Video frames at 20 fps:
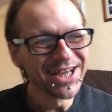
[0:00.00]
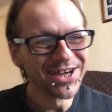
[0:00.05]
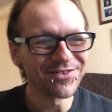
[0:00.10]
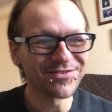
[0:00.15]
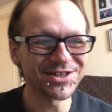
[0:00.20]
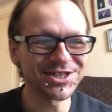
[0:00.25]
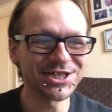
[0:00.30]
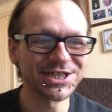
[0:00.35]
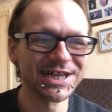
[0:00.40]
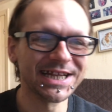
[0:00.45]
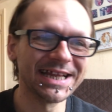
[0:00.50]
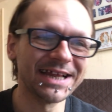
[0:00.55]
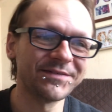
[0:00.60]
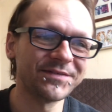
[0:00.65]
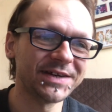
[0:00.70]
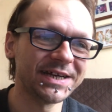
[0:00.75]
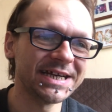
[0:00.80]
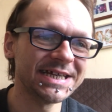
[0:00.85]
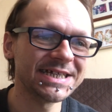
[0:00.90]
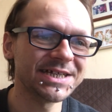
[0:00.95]
Question
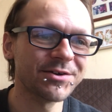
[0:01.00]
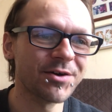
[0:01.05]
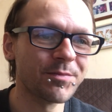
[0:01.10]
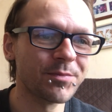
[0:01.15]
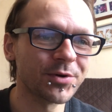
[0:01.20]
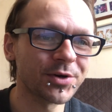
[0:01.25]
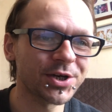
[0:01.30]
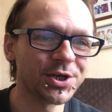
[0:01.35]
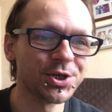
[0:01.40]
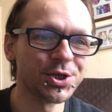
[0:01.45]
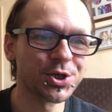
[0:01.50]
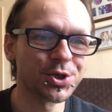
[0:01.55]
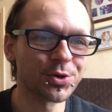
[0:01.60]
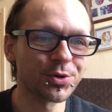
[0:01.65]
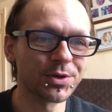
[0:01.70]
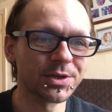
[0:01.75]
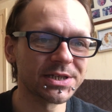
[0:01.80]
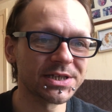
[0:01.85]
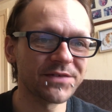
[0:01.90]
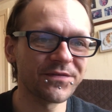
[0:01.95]
11. Is there a book you
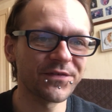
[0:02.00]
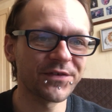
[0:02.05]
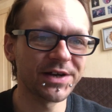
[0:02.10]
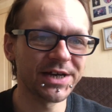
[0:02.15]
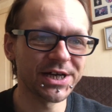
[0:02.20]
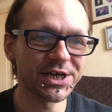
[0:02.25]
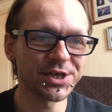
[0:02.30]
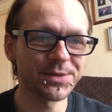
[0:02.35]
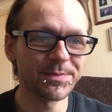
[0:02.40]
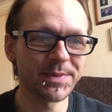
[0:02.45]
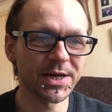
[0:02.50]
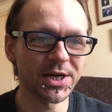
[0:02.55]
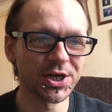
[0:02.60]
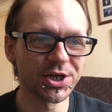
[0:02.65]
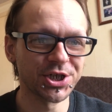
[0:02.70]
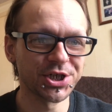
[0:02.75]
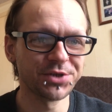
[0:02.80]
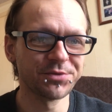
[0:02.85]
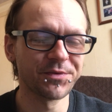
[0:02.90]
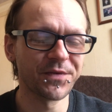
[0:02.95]
struggled to finish
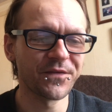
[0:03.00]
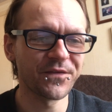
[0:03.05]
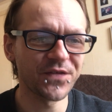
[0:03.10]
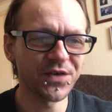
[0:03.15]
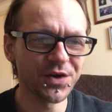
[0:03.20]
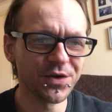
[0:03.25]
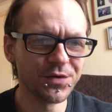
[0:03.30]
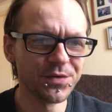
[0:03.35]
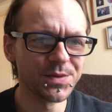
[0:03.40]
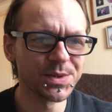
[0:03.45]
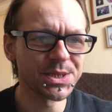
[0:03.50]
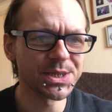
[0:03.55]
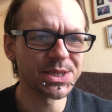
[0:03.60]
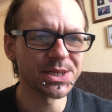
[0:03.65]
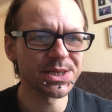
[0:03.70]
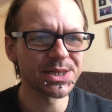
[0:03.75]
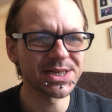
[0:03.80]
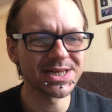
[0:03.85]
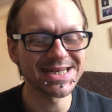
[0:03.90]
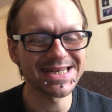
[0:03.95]
because you refused
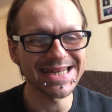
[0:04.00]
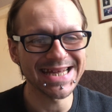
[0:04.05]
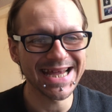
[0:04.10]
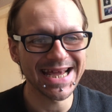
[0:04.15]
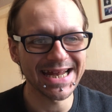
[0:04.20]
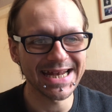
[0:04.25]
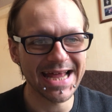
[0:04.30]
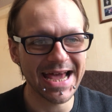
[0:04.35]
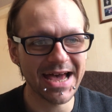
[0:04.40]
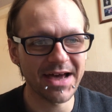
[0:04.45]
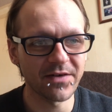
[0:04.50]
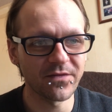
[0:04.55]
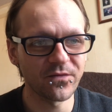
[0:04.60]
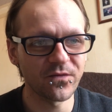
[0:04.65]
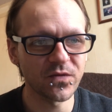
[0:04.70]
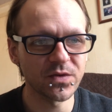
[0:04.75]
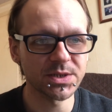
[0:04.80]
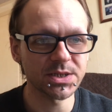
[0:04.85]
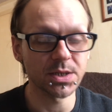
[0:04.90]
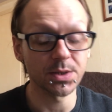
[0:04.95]
to
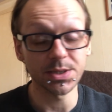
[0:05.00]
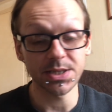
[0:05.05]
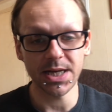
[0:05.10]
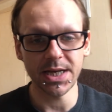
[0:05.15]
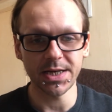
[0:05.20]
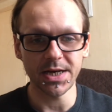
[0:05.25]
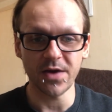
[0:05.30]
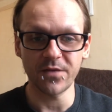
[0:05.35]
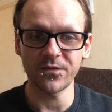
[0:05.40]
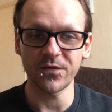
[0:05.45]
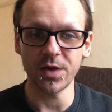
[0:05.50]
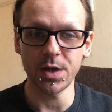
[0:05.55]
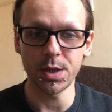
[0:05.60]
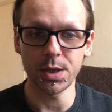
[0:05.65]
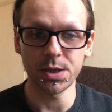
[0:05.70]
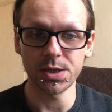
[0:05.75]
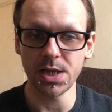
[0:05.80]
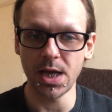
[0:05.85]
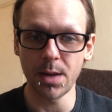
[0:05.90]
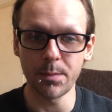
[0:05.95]
DNF? So DNF
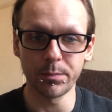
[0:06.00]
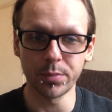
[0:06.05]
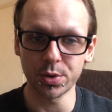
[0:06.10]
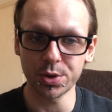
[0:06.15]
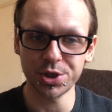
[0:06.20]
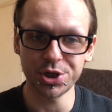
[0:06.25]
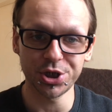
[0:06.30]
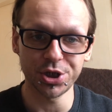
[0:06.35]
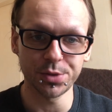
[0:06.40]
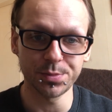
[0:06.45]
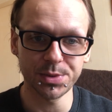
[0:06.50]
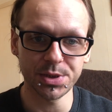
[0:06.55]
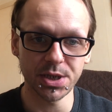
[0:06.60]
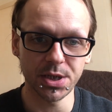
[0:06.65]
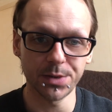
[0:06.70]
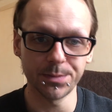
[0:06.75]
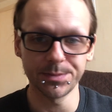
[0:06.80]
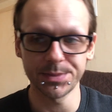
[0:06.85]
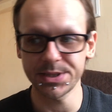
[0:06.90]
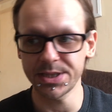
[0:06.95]
in like BookTube
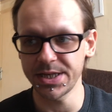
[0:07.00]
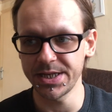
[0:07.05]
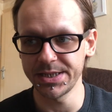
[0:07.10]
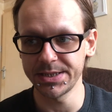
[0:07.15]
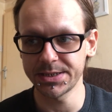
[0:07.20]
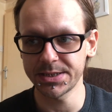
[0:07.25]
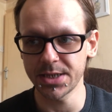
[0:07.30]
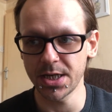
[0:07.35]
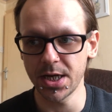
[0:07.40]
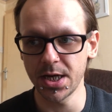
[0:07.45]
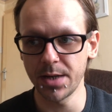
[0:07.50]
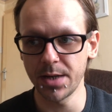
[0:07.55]
terms is